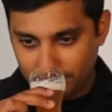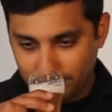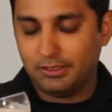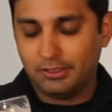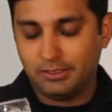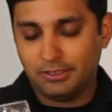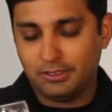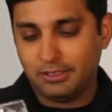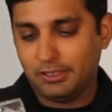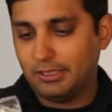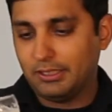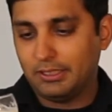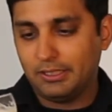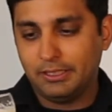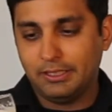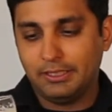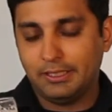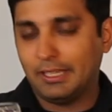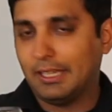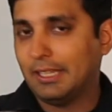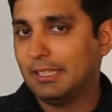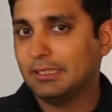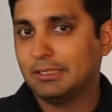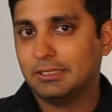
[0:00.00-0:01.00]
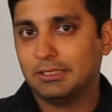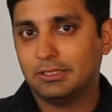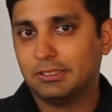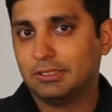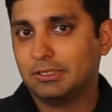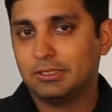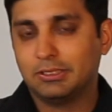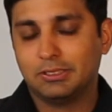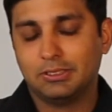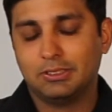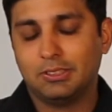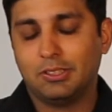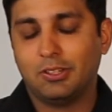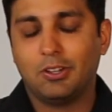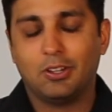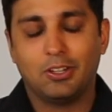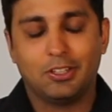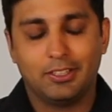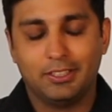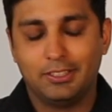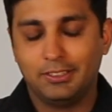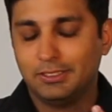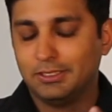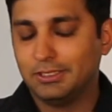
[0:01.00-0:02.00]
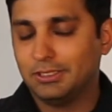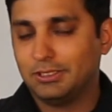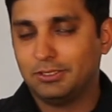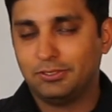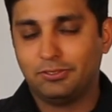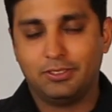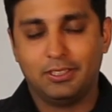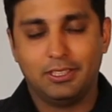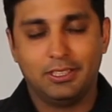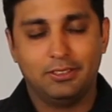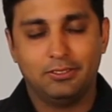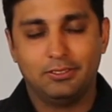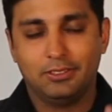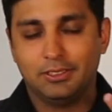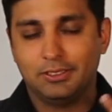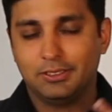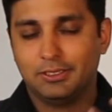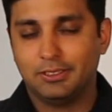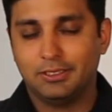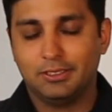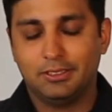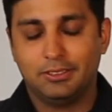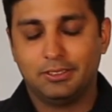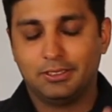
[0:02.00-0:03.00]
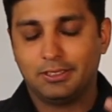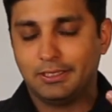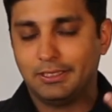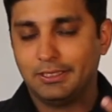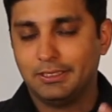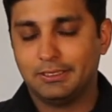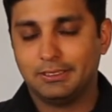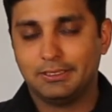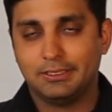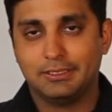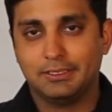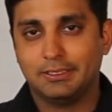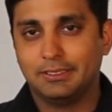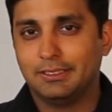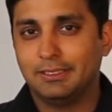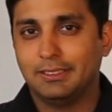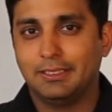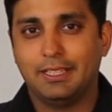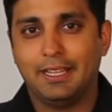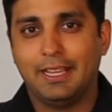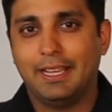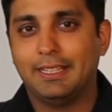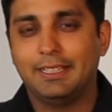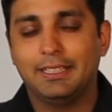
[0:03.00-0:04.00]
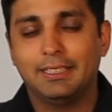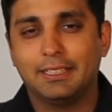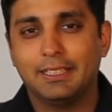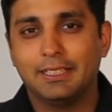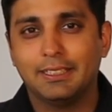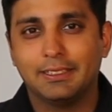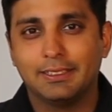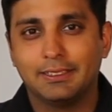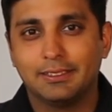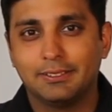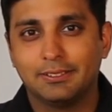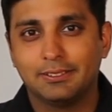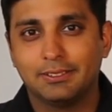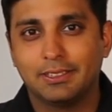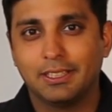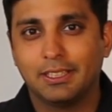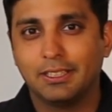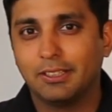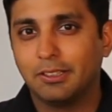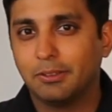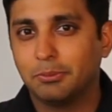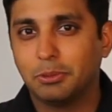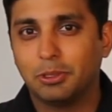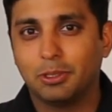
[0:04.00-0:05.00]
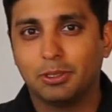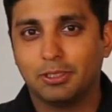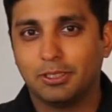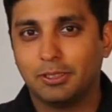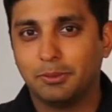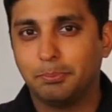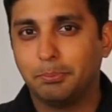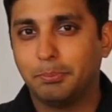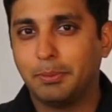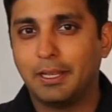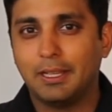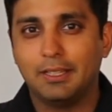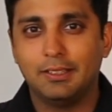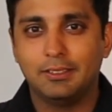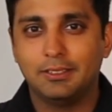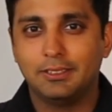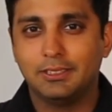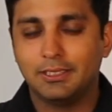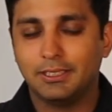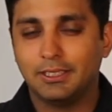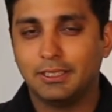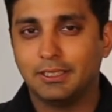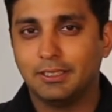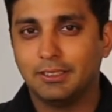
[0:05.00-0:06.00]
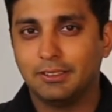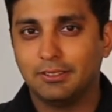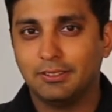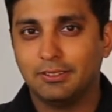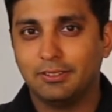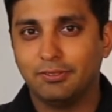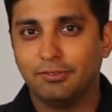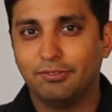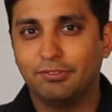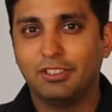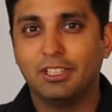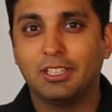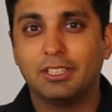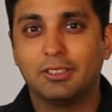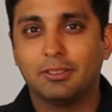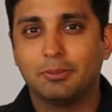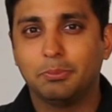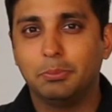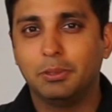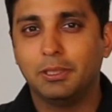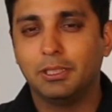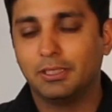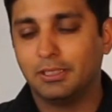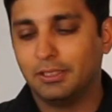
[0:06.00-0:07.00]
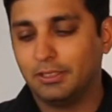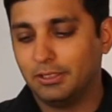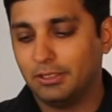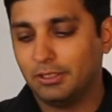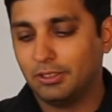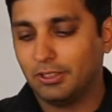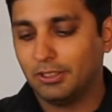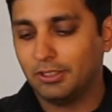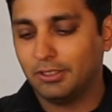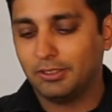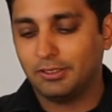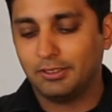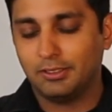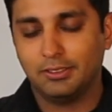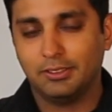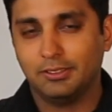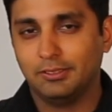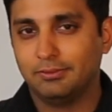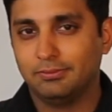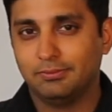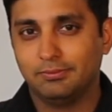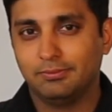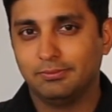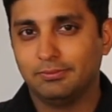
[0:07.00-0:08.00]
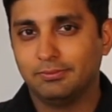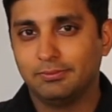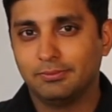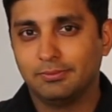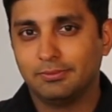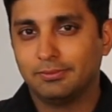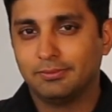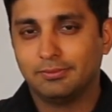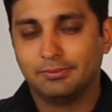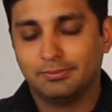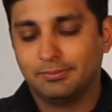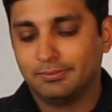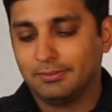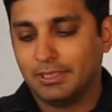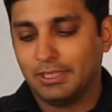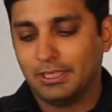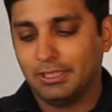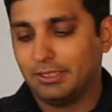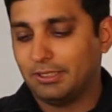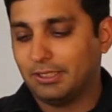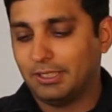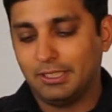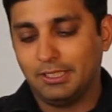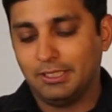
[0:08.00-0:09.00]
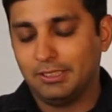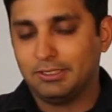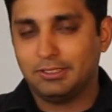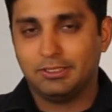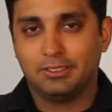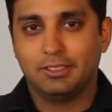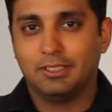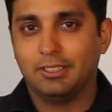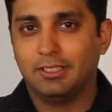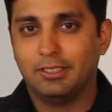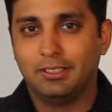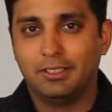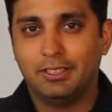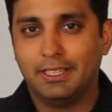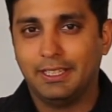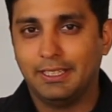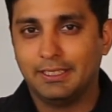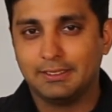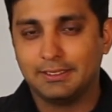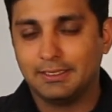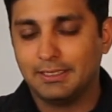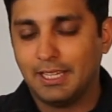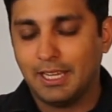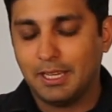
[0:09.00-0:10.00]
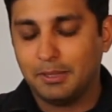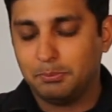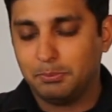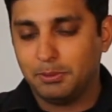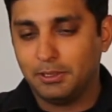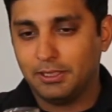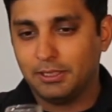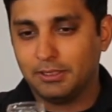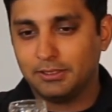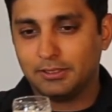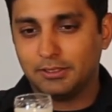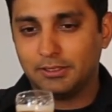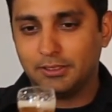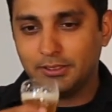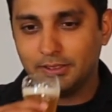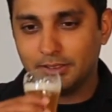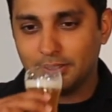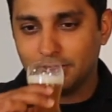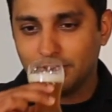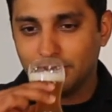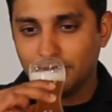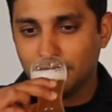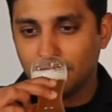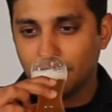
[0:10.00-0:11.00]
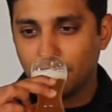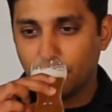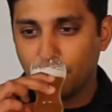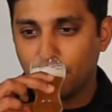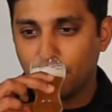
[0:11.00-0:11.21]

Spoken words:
really nice orangish flavor, citrus, anything. Think about a Belgian wit beer or a traditional hazy IPAs these days.